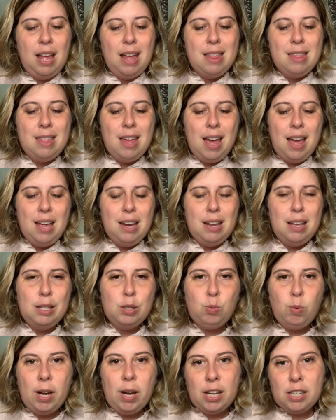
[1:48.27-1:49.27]
that is
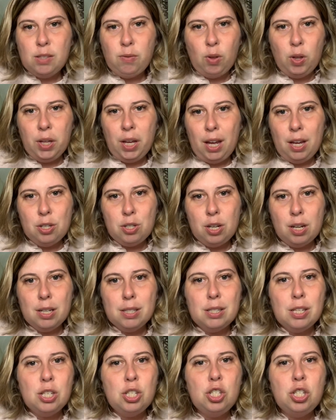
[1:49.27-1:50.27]
what exfoliation is.
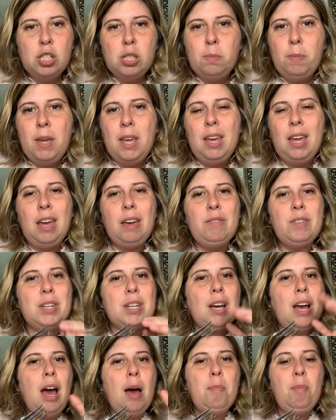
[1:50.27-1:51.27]
It's just being able to
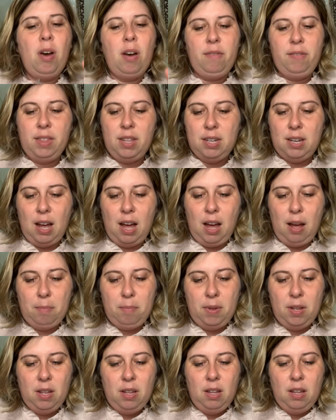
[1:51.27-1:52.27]
come off the top,
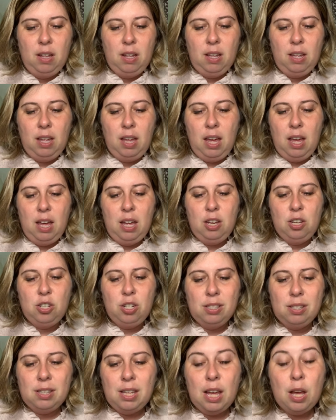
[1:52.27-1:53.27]
okay?
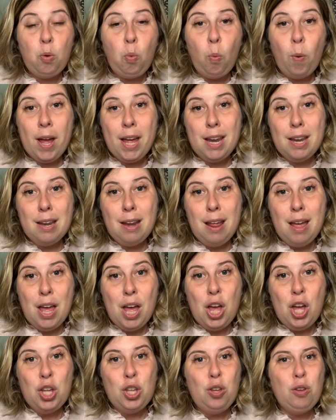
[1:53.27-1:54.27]
Just like when
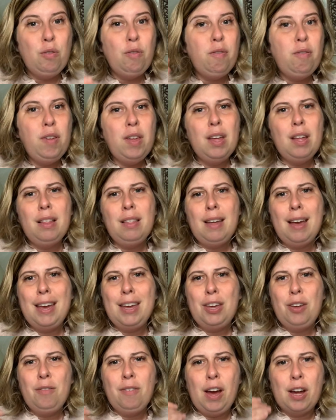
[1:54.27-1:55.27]
you feel like
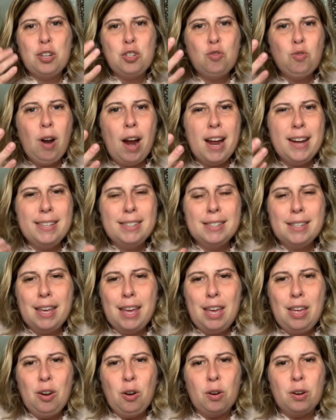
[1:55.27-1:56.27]
you've got dry
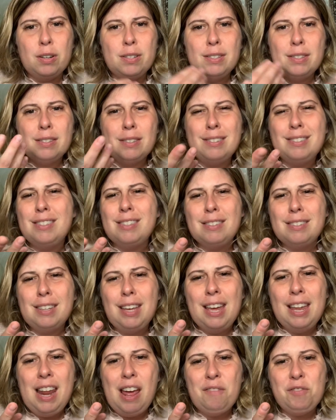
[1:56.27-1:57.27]
skin or
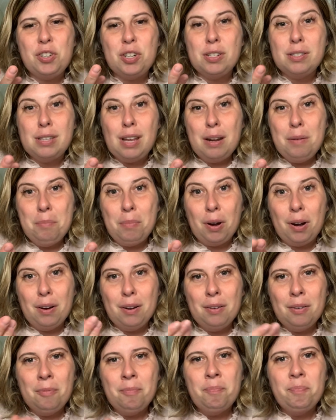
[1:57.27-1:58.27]
skin after
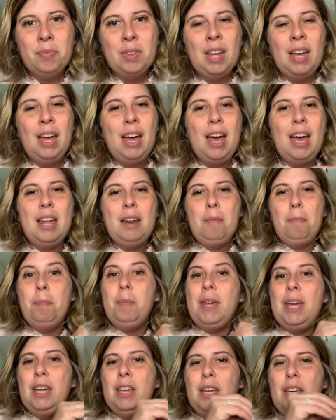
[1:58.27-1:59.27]
sunburn, and it
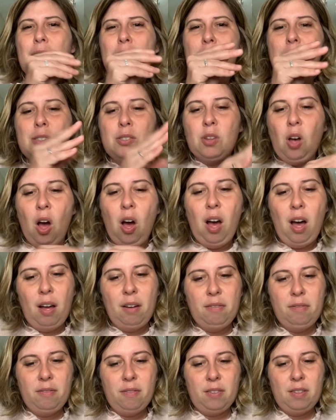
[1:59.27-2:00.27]
peels
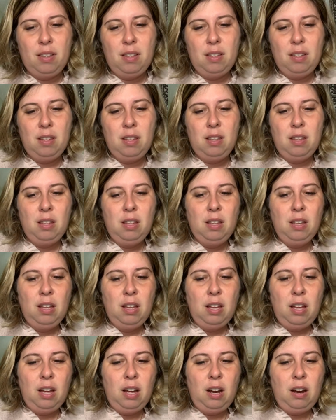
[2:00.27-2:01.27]
off.
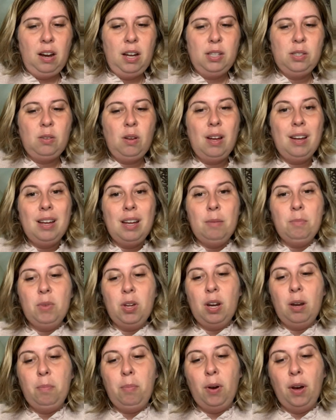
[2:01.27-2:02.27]
All right, so I'm
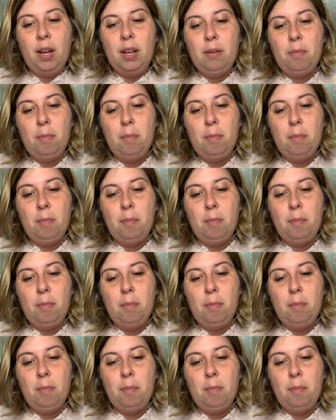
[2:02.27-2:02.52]
gonna put